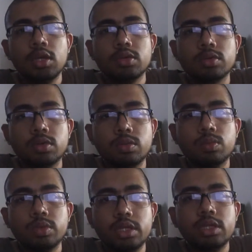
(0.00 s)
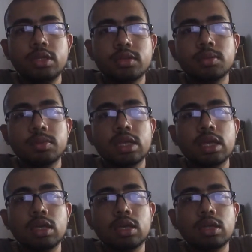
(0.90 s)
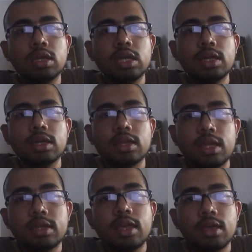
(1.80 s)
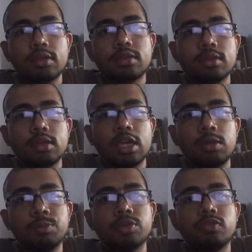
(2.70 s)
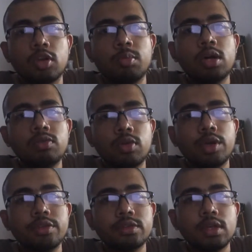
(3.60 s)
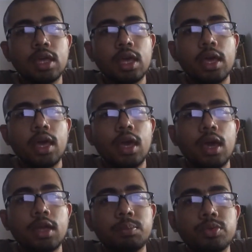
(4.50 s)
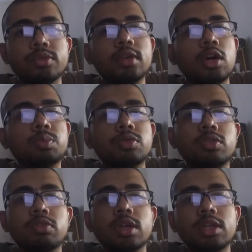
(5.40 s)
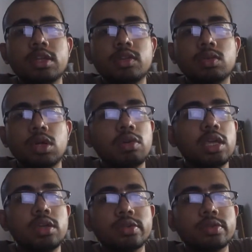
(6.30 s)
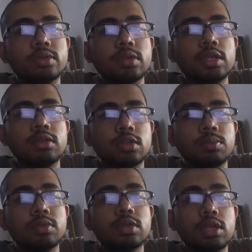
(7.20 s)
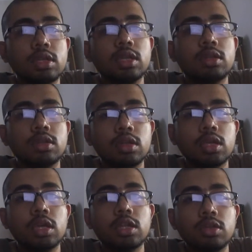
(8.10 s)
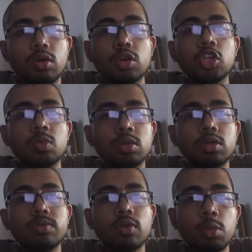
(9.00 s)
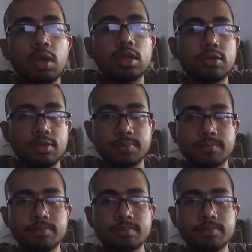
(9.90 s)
So we need something that takes input from our voice and puts the output directly into our ears in audible formats.